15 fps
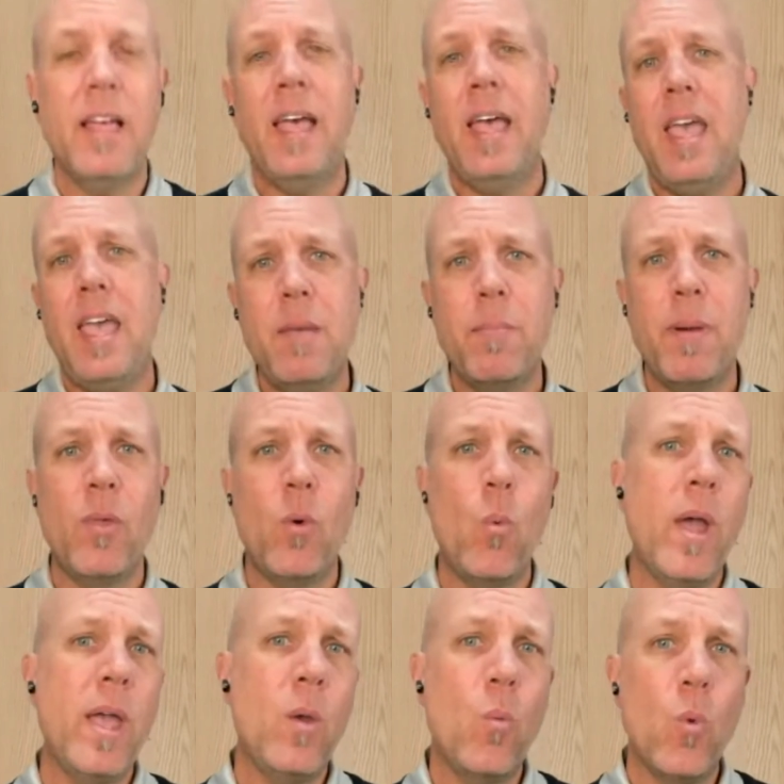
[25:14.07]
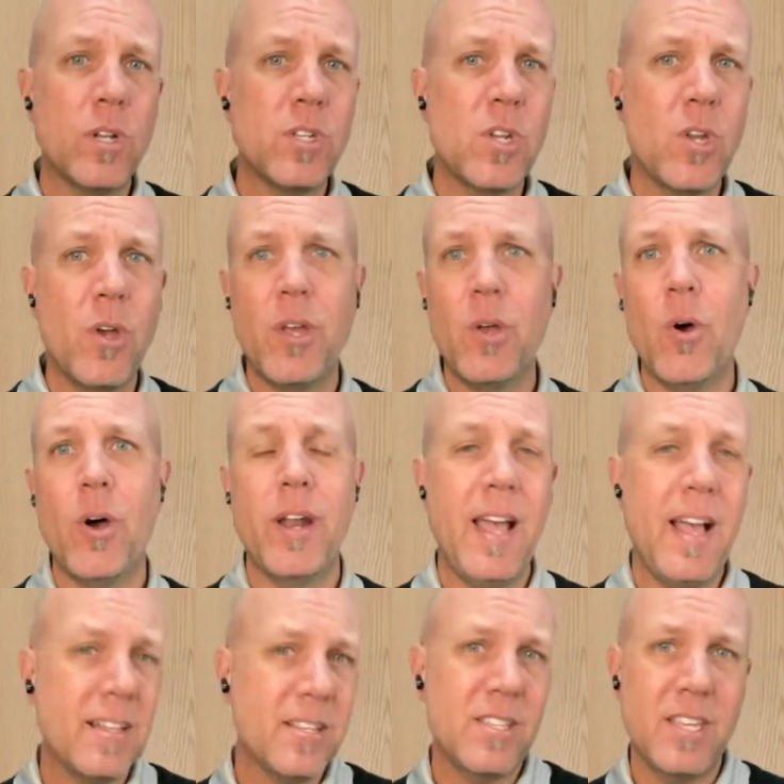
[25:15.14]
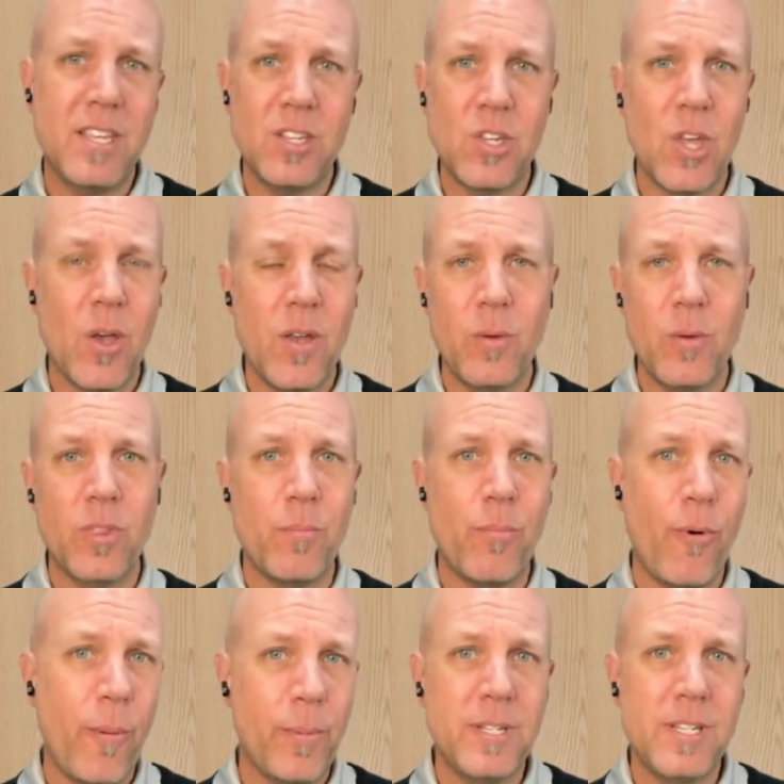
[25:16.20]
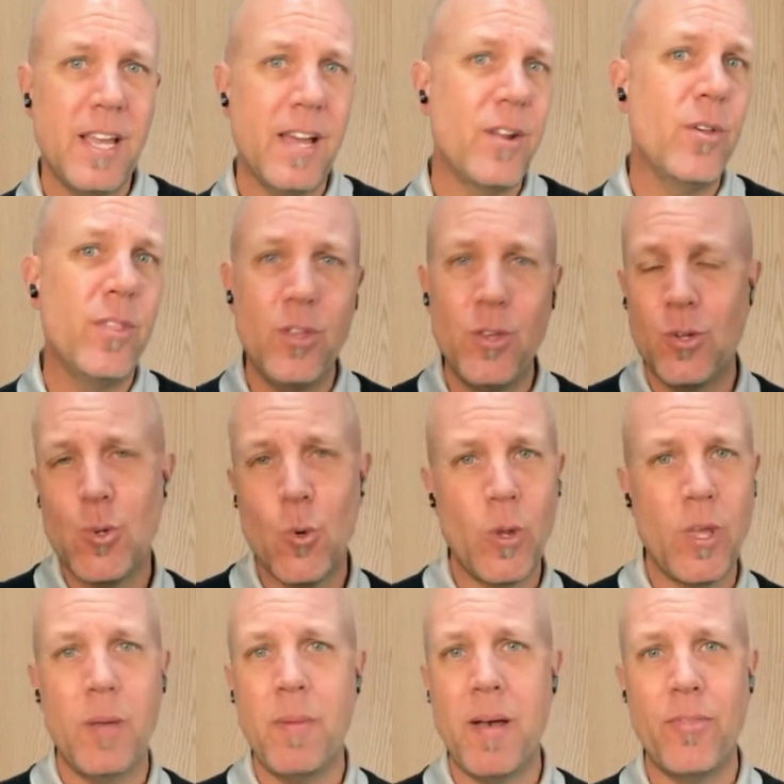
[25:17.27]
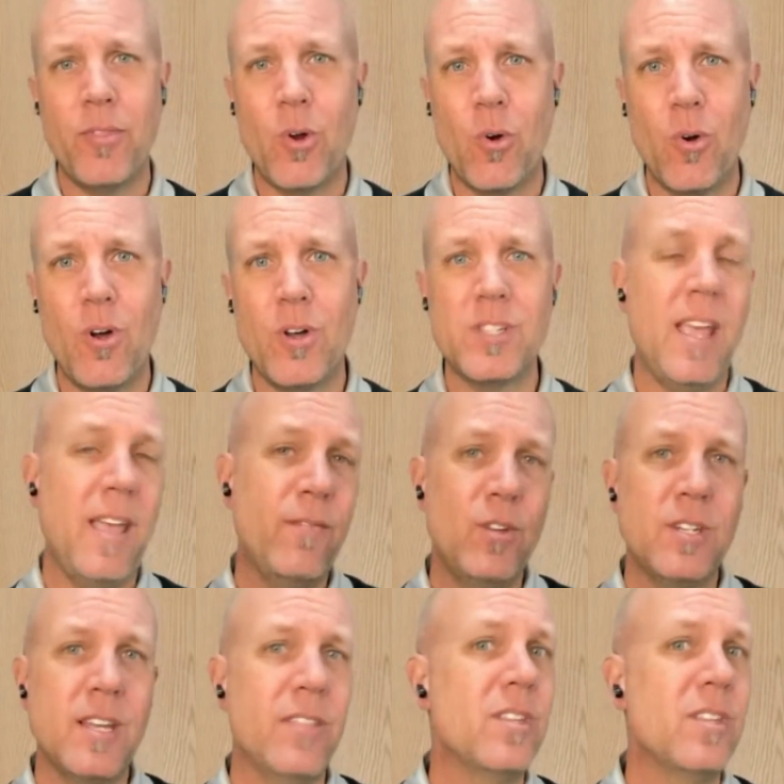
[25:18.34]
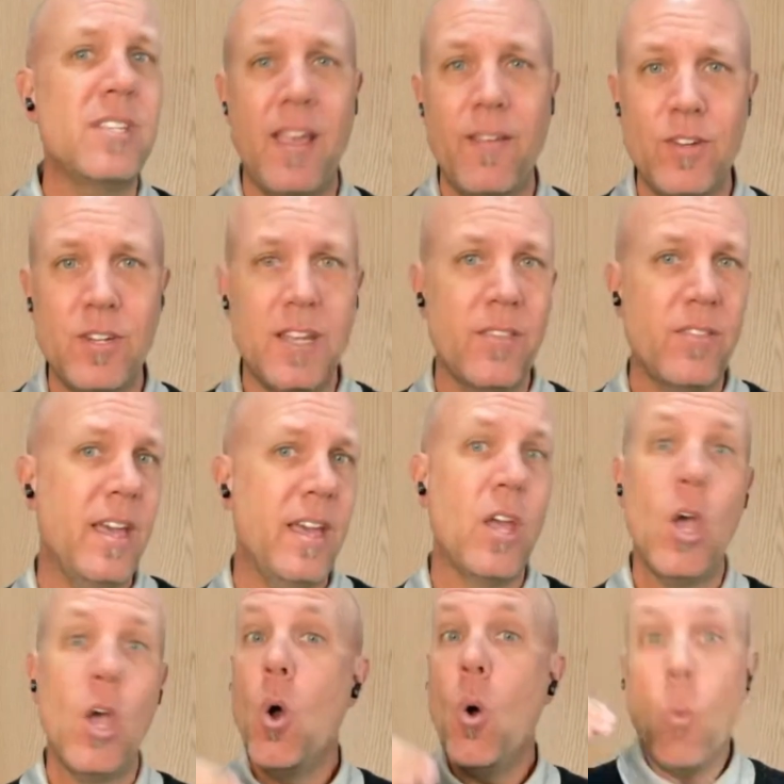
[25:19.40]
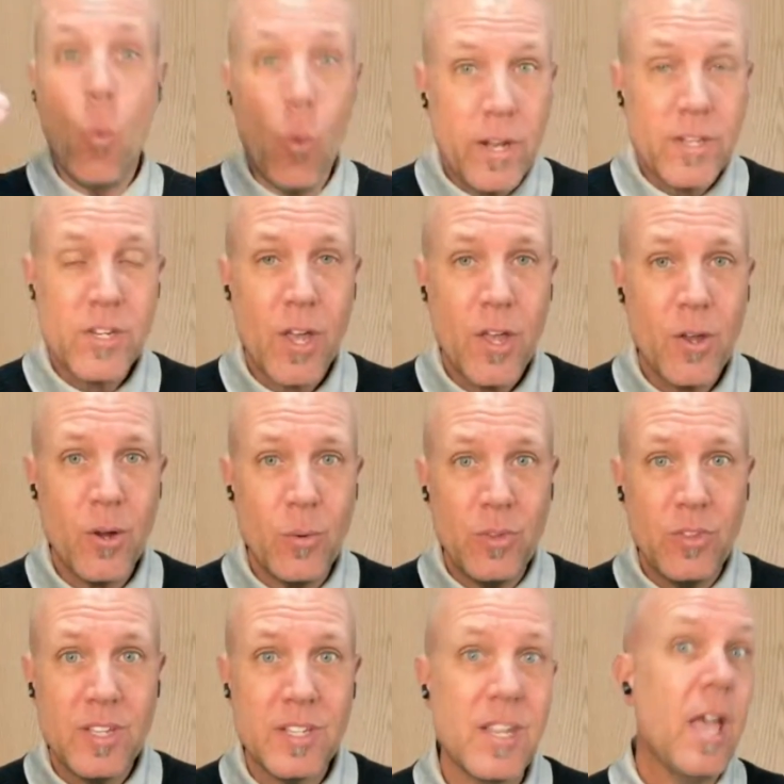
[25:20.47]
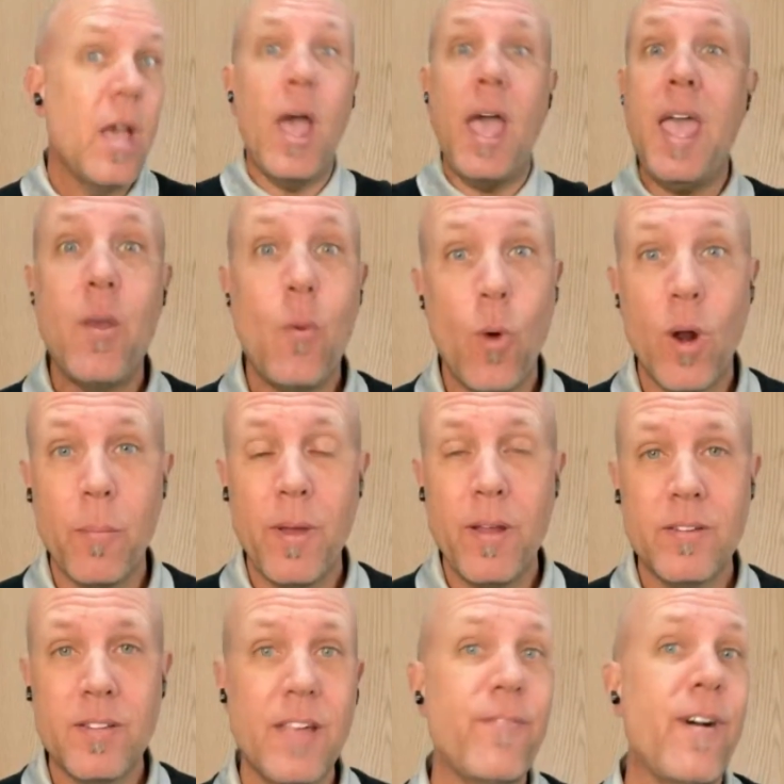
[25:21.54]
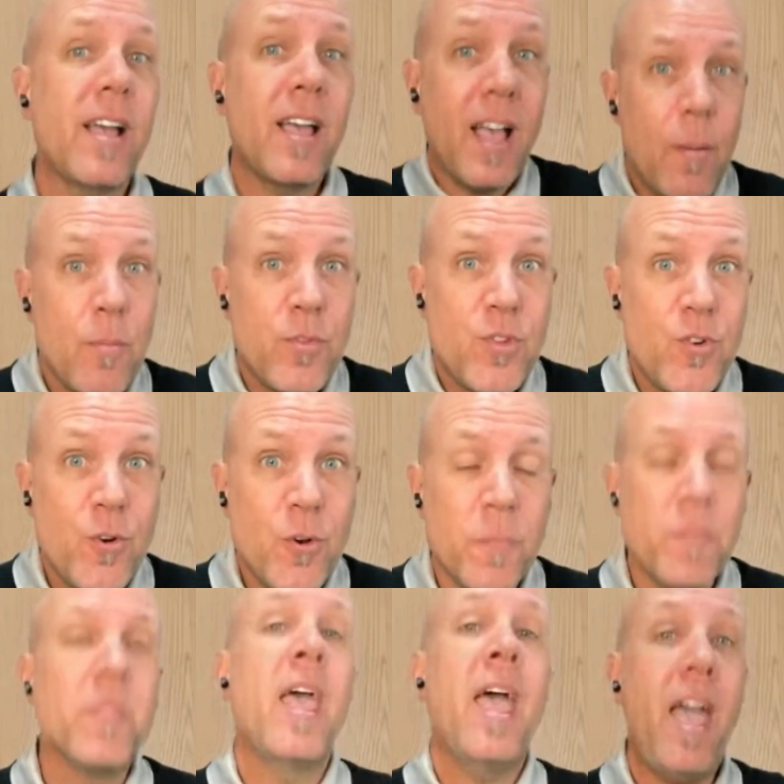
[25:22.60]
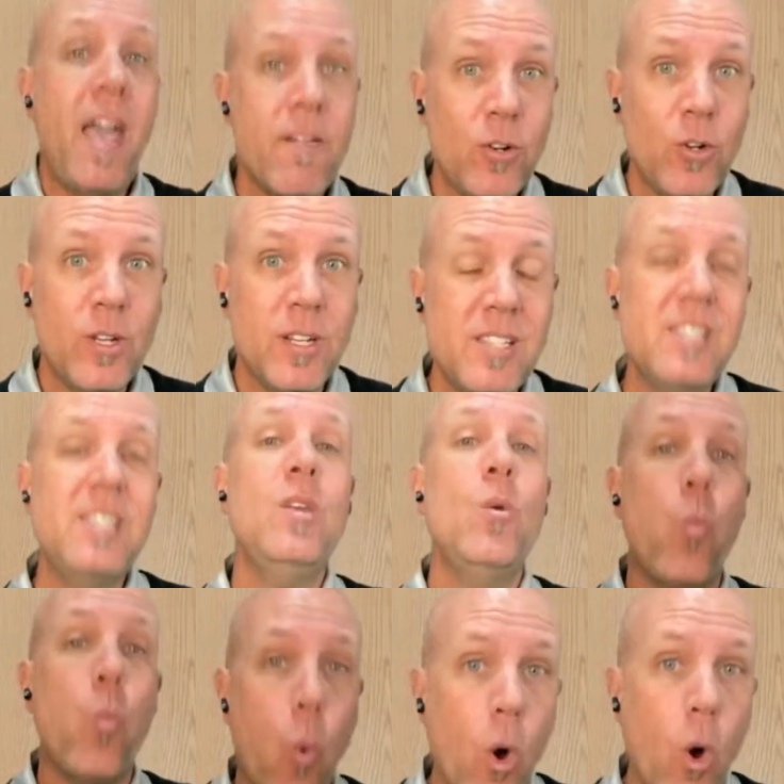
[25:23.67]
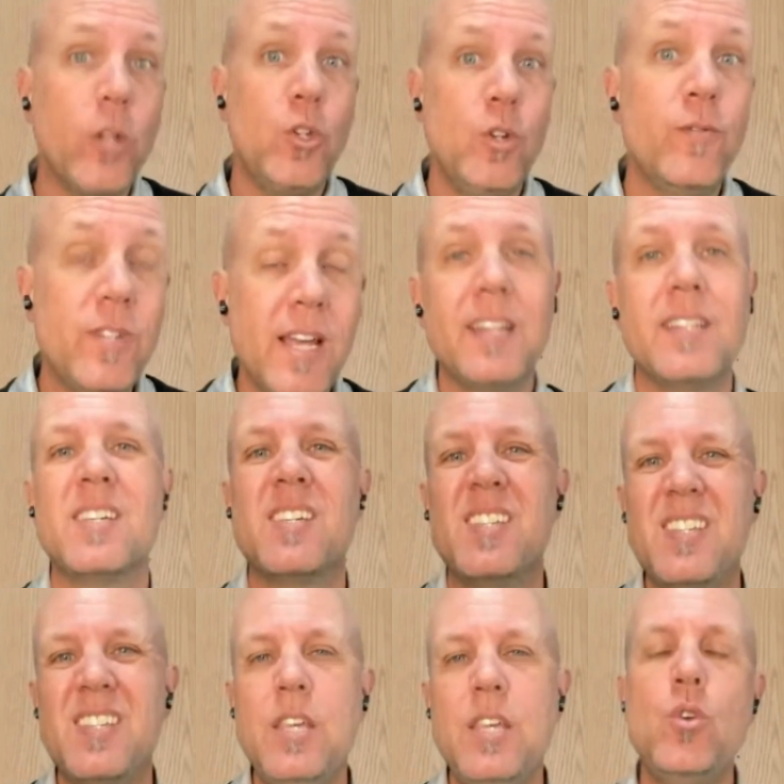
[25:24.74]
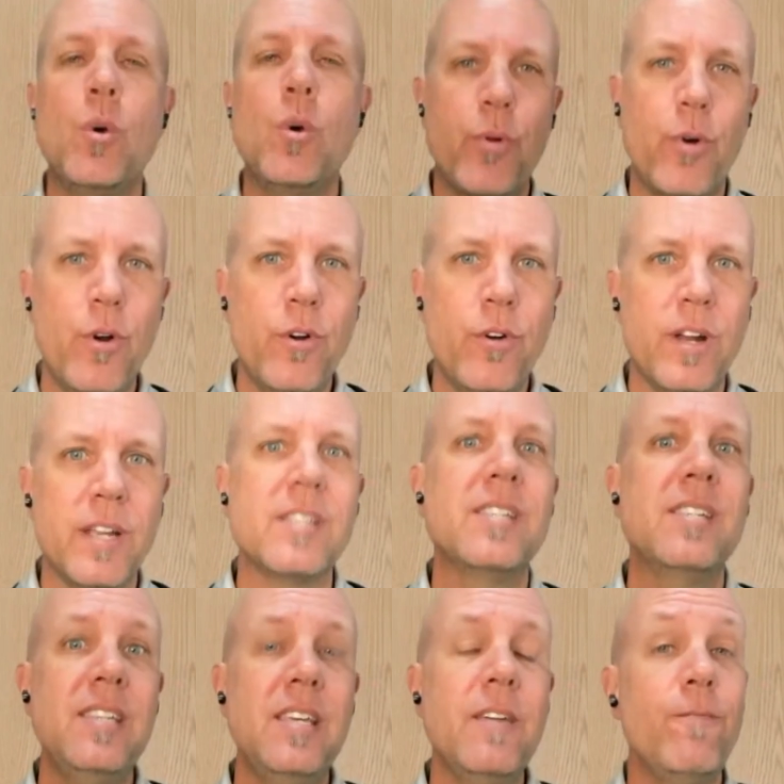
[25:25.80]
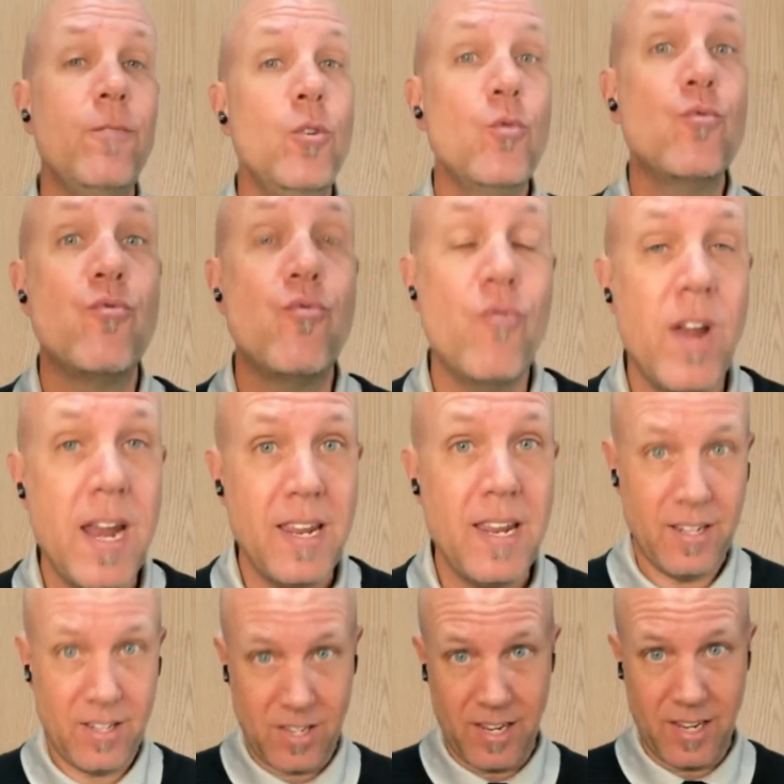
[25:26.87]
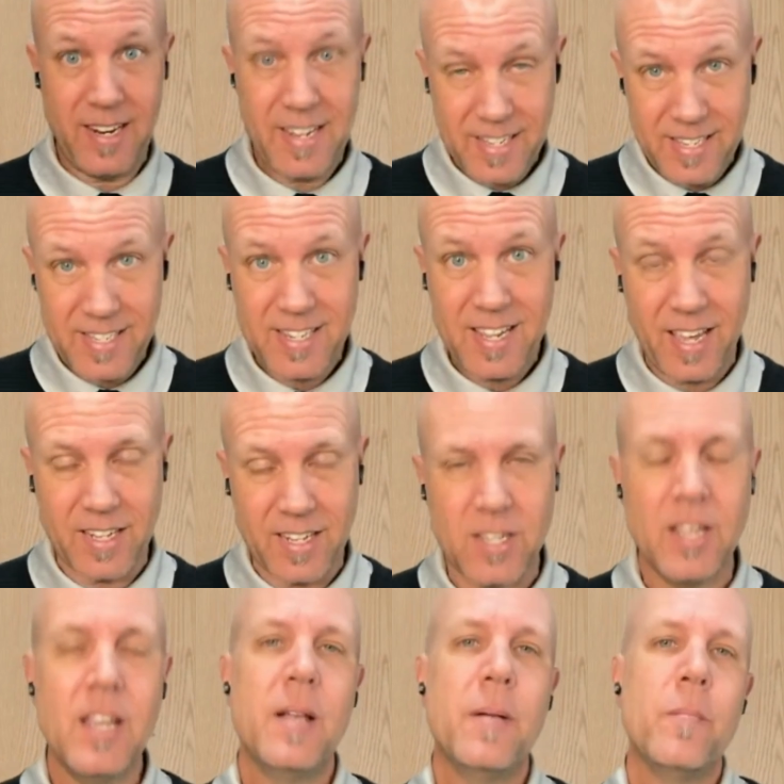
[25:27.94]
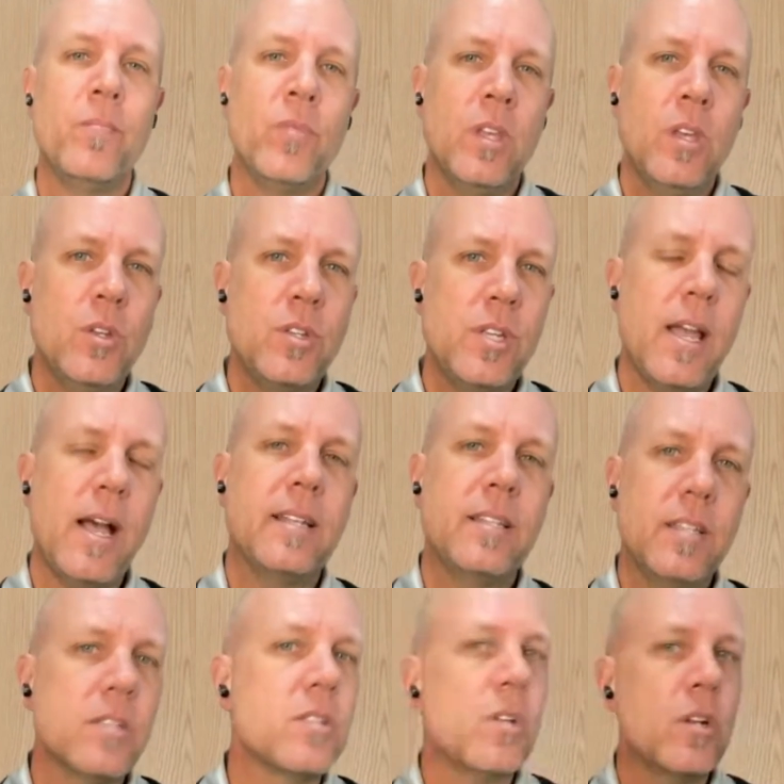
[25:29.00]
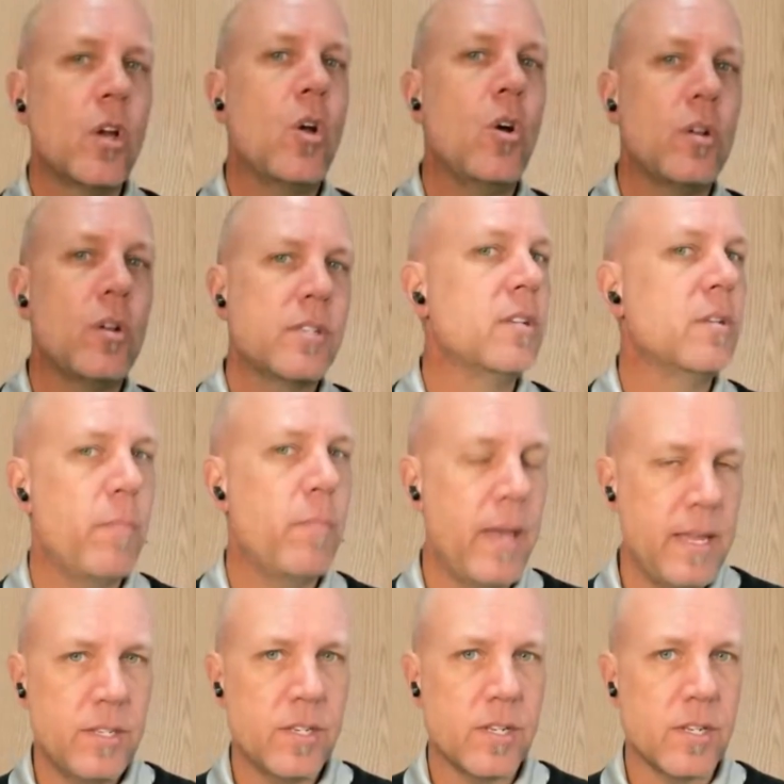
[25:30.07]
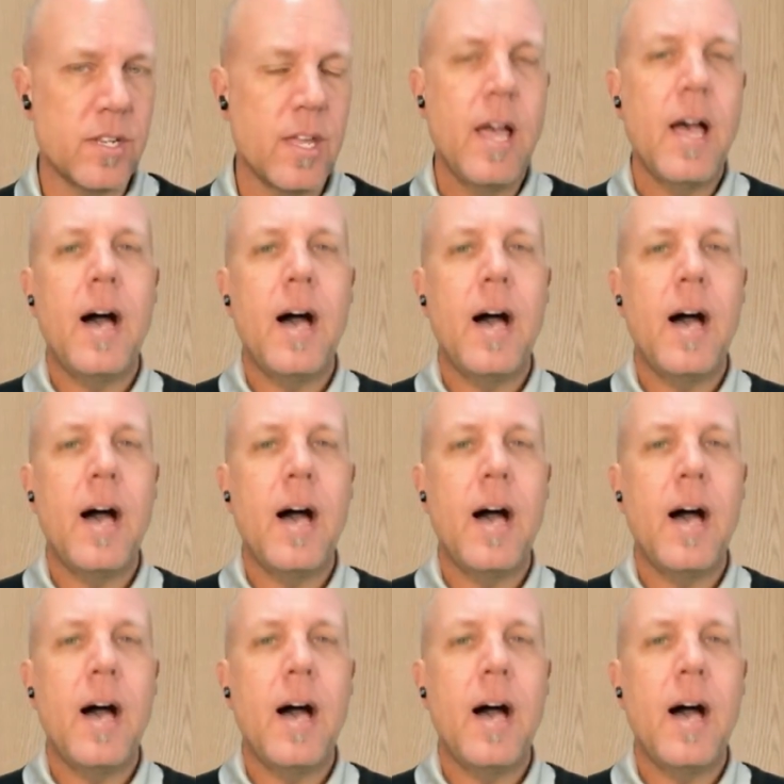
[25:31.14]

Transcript: Hey, by the way, what's going on? How's things going with the property? I know that you're talking about the grass. Have you done this? Have you done that? What is going on with this? Hey, what about if I come through? Have a look and see what you've done to see your progress. See if you're ready to list yet. You see, I did this on a constant basis.